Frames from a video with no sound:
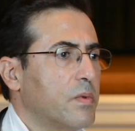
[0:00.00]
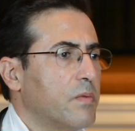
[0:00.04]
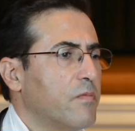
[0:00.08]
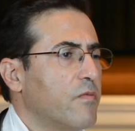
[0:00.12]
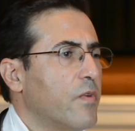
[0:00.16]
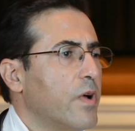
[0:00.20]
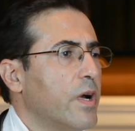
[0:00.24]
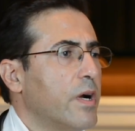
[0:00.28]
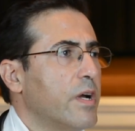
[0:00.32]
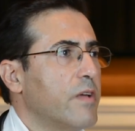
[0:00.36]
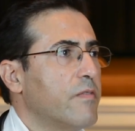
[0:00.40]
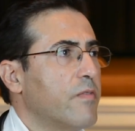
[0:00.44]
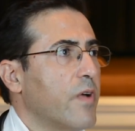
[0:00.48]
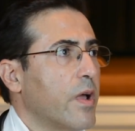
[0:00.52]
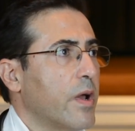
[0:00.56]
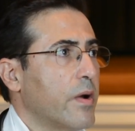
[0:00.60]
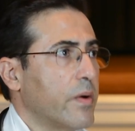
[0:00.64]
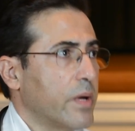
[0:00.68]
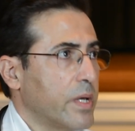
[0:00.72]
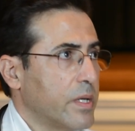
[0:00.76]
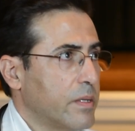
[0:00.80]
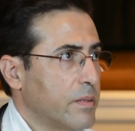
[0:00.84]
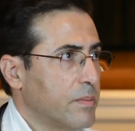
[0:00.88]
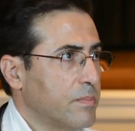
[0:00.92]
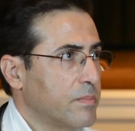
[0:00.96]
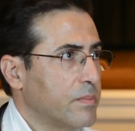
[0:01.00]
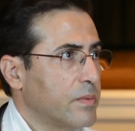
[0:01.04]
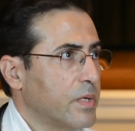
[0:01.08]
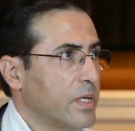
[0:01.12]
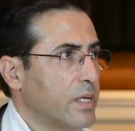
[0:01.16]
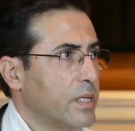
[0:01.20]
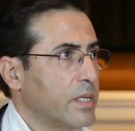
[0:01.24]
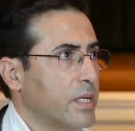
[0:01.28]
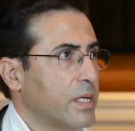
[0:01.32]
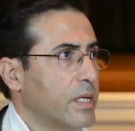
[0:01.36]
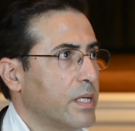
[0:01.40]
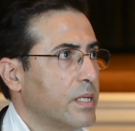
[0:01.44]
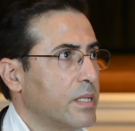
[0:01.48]
Very varied,
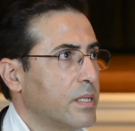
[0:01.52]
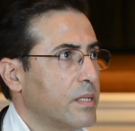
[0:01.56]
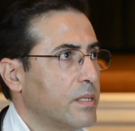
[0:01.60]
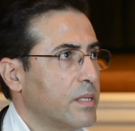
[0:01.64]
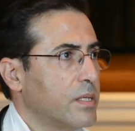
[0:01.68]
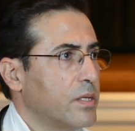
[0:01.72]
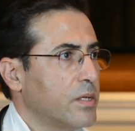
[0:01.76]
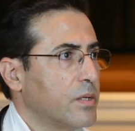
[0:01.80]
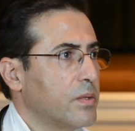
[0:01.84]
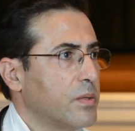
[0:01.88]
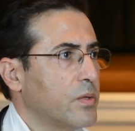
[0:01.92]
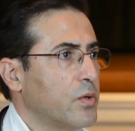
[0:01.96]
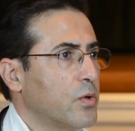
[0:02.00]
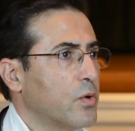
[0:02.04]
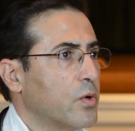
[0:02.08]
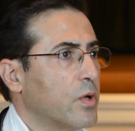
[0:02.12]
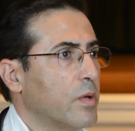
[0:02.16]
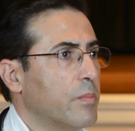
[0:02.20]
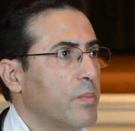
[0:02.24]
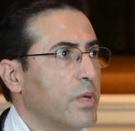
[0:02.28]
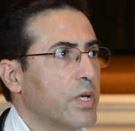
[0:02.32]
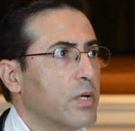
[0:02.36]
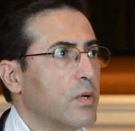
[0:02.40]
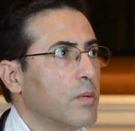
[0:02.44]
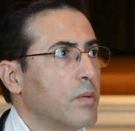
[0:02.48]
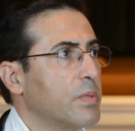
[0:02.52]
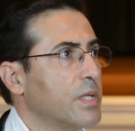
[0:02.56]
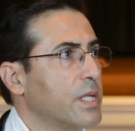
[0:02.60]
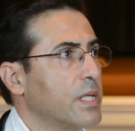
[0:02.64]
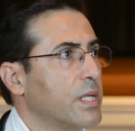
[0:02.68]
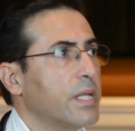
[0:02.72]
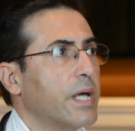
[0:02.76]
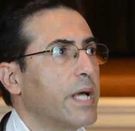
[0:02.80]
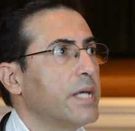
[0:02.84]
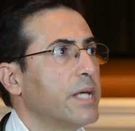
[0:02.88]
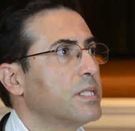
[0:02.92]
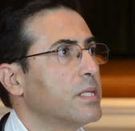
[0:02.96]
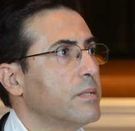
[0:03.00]
and you could be
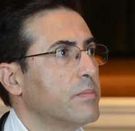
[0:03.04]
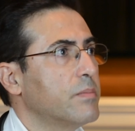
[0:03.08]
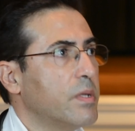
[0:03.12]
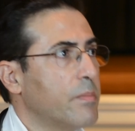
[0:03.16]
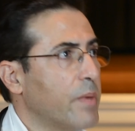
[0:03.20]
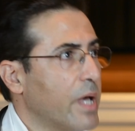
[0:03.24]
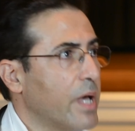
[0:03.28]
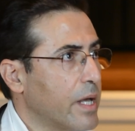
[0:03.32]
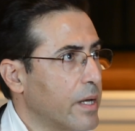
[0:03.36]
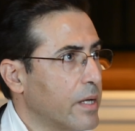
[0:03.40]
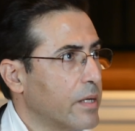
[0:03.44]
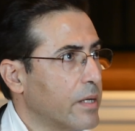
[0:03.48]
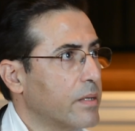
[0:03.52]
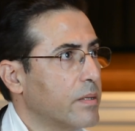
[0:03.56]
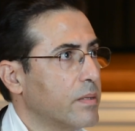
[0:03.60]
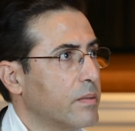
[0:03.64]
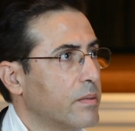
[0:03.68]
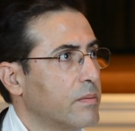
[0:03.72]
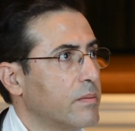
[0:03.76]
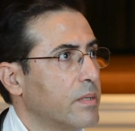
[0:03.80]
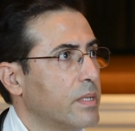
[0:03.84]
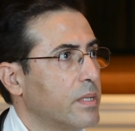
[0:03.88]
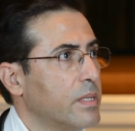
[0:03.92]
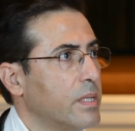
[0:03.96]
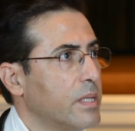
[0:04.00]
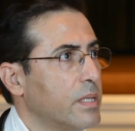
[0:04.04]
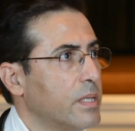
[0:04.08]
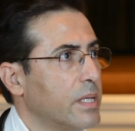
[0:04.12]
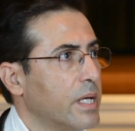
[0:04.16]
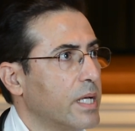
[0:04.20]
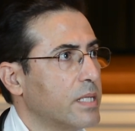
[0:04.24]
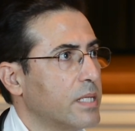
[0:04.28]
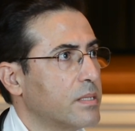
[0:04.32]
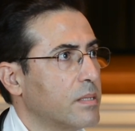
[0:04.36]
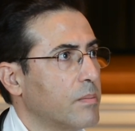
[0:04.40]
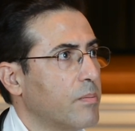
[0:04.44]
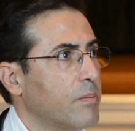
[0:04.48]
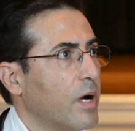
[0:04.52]
completely asymptomatic, and
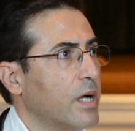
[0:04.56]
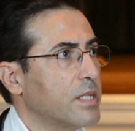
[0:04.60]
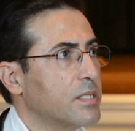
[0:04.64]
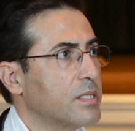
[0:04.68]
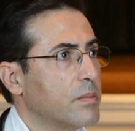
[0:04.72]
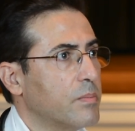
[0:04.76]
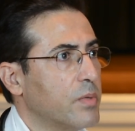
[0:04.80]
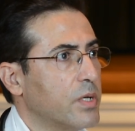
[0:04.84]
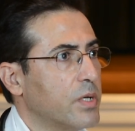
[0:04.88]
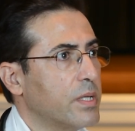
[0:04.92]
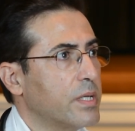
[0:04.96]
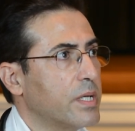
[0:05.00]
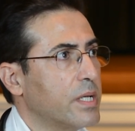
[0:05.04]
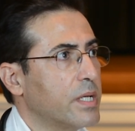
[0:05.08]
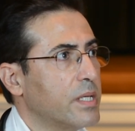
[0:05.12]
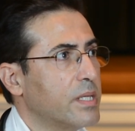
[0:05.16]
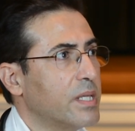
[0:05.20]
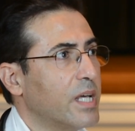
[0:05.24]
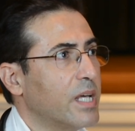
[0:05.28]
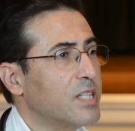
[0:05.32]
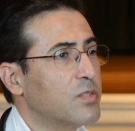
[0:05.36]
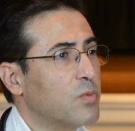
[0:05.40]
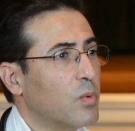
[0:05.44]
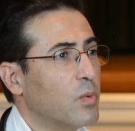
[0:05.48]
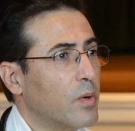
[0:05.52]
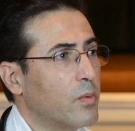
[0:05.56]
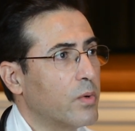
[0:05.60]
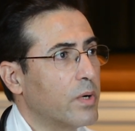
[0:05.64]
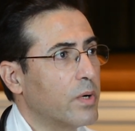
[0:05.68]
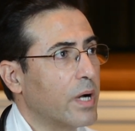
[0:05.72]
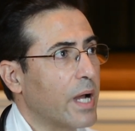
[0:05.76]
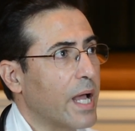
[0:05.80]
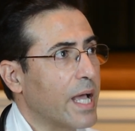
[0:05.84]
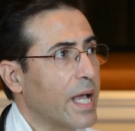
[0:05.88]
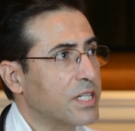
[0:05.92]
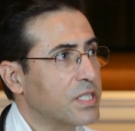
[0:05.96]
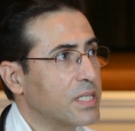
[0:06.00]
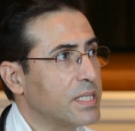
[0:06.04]
that's a possibility, and that's what we're
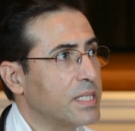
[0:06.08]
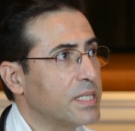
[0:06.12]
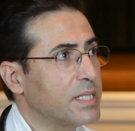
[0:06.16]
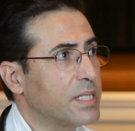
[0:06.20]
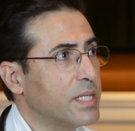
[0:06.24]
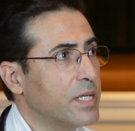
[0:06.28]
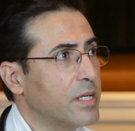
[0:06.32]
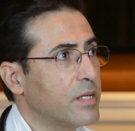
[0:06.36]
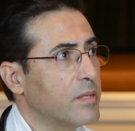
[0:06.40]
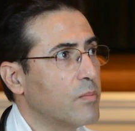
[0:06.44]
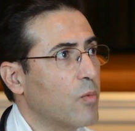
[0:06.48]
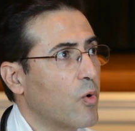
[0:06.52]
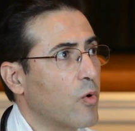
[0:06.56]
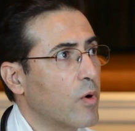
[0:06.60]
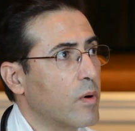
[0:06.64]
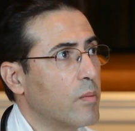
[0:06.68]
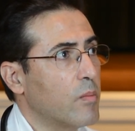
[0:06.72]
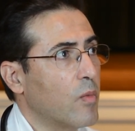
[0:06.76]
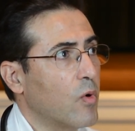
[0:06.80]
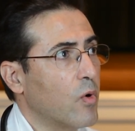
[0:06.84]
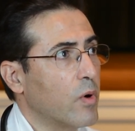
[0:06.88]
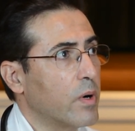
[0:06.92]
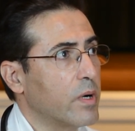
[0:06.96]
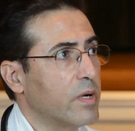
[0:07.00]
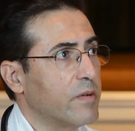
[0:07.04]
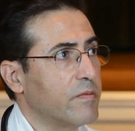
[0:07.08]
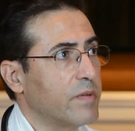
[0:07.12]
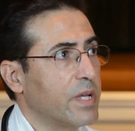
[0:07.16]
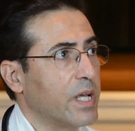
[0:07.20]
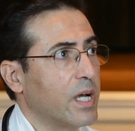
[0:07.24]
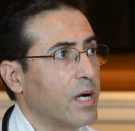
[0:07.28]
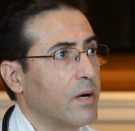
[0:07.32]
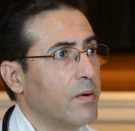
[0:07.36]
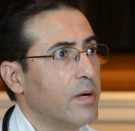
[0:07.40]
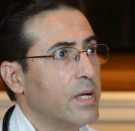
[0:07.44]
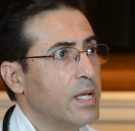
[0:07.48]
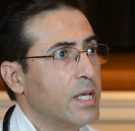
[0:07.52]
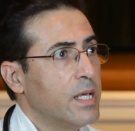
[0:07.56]
actually seeing more and more of
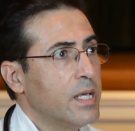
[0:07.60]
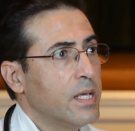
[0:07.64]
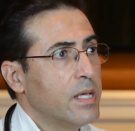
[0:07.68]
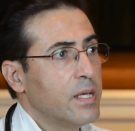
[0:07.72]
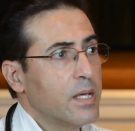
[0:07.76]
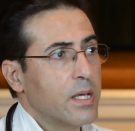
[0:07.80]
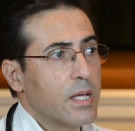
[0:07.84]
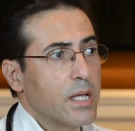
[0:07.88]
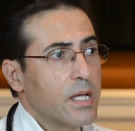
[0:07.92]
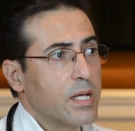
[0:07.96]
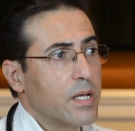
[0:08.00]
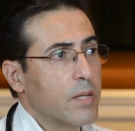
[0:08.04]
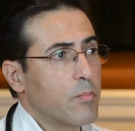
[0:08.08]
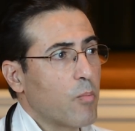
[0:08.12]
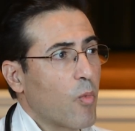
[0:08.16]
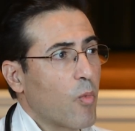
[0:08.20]
now. In